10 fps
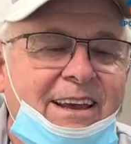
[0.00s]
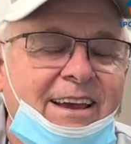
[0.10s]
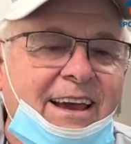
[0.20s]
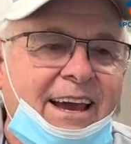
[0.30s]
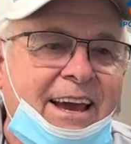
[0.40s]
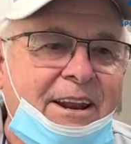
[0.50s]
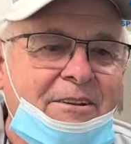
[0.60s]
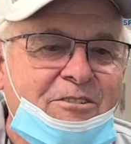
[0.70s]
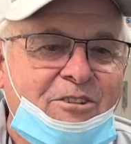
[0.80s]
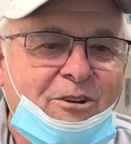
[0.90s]
And
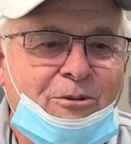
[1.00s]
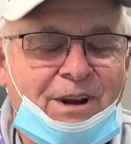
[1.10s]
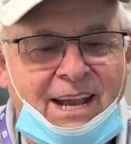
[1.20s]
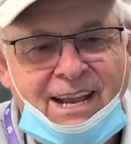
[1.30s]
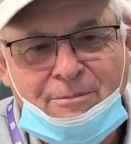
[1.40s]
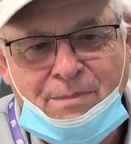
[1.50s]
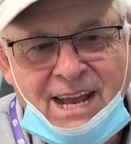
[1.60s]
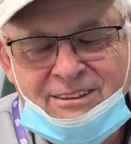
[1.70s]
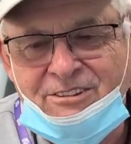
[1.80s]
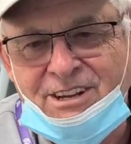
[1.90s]
so when I got
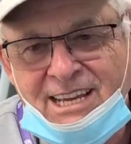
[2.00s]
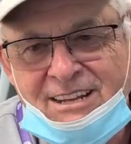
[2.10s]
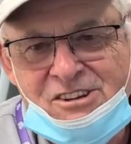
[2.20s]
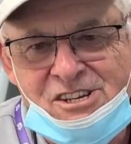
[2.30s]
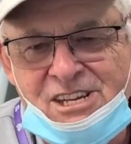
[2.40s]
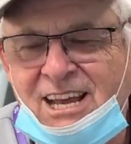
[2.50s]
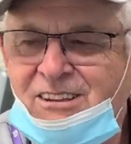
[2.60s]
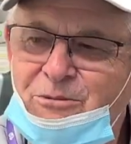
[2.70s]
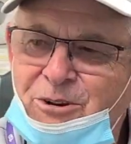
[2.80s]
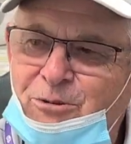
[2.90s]
back there to catch these guys, I
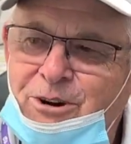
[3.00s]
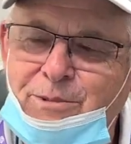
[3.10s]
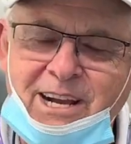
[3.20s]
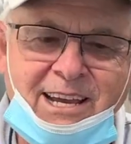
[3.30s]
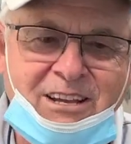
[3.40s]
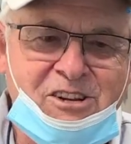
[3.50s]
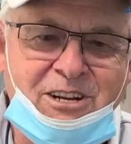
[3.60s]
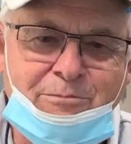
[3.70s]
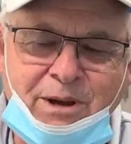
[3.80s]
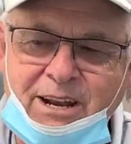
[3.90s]
wasn't worried about catching
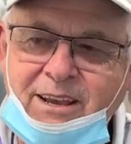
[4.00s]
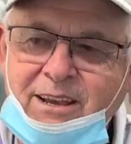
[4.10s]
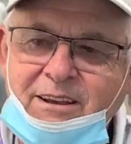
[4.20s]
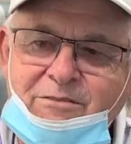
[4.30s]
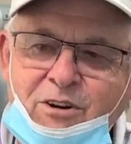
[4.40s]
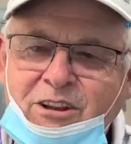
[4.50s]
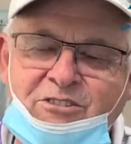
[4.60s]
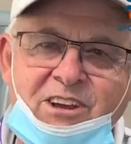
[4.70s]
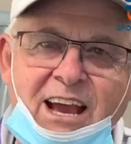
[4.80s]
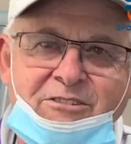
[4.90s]
them, but for all the
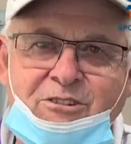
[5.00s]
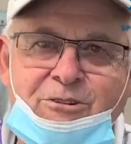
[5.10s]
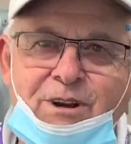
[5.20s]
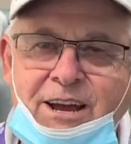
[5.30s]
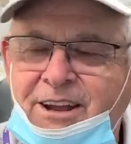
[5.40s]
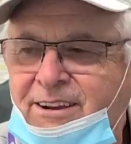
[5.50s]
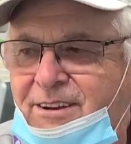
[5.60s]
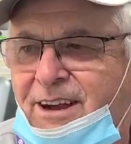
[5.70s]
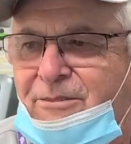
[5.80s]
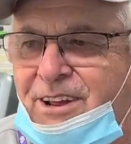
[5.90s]
scouts that are around,
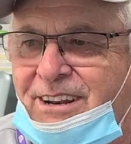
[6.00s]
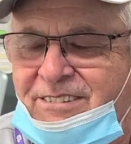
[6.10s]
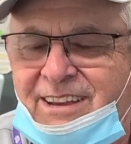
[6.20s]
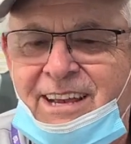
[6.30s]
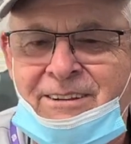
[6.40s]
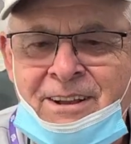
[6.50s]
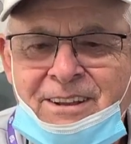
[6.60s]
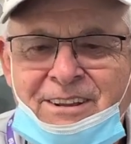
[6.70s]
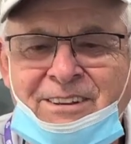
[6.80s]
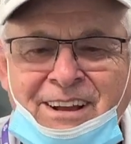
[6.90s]
I wanted to say,
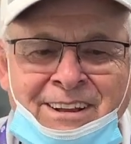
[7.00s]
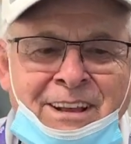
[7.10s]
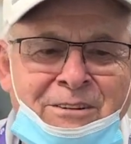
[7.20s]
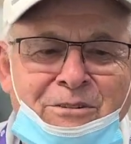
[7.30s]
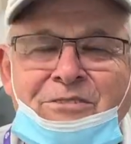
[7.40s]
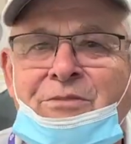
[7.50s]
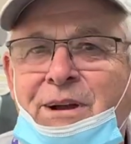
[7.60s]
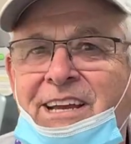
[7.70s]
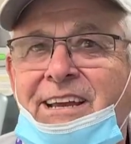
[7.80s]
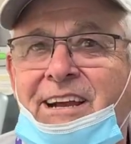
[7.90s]
well, for
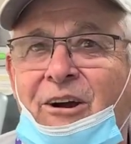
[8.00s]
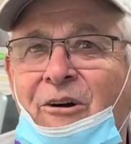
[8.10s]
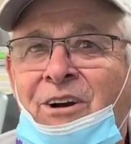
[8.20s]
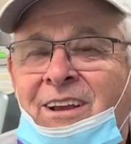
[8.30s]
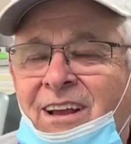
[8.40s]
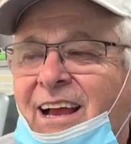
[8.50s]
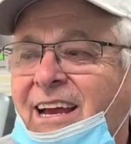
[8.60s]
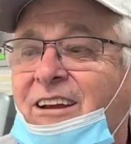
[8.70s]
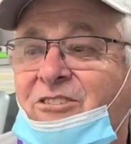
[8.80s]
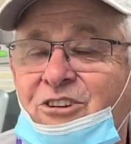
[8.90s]
my ego, I
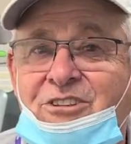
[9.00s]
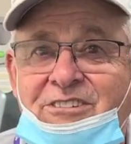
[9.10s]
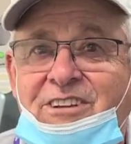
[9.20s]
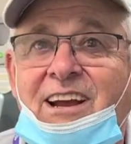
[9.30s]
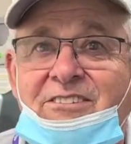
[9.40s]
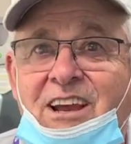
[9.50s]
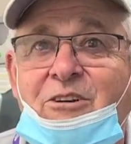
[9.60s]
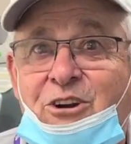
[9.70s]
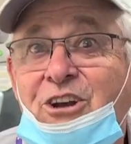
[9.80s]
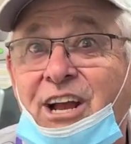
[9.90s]
got to show these guys how
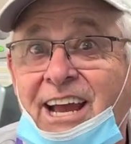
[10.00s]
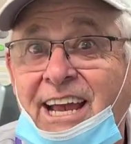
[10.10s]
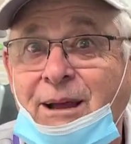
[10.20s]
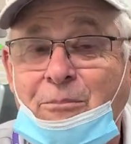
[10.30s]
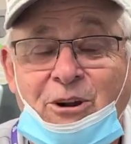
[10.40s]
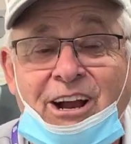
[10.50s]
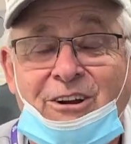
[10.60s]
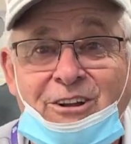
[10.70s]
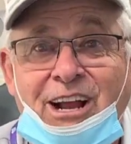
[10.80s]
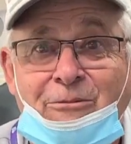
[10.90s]
good I am, or how
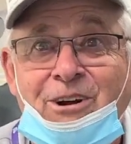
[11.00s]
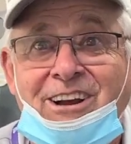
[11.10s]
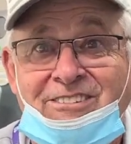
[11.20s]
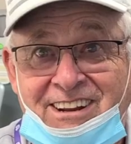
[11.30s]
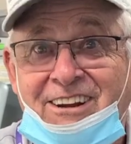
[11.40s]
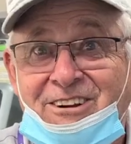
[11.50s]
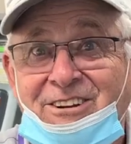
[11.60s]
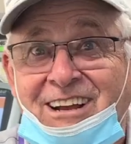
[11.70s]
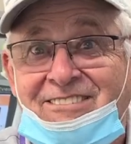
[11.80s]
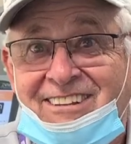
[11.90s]
good I was, and how good
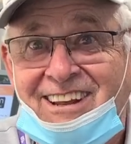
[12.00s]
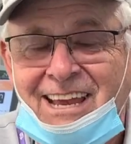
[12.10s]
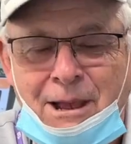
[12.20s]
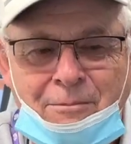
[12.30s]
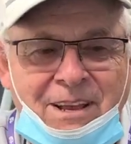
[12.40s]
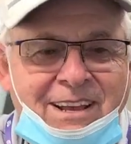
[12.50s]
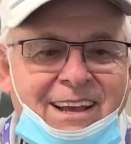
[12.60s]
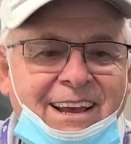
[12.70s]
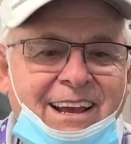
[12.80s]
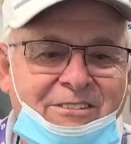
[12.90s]
I still am.
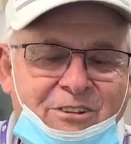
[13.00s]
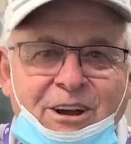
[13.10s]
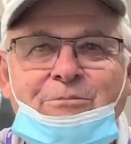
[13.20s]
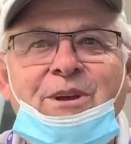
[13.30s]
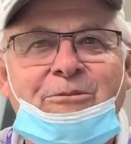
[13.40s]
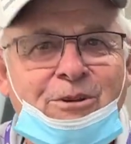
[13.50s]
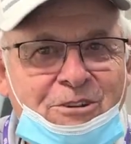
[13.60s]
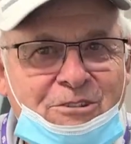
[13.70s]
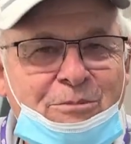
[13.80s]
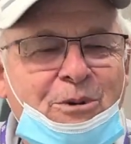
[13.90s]
And so I've been
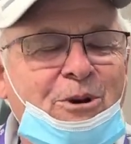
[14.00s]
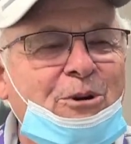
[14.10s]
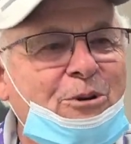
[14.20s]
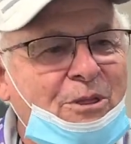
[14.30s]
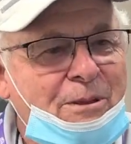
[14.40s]
real smooth.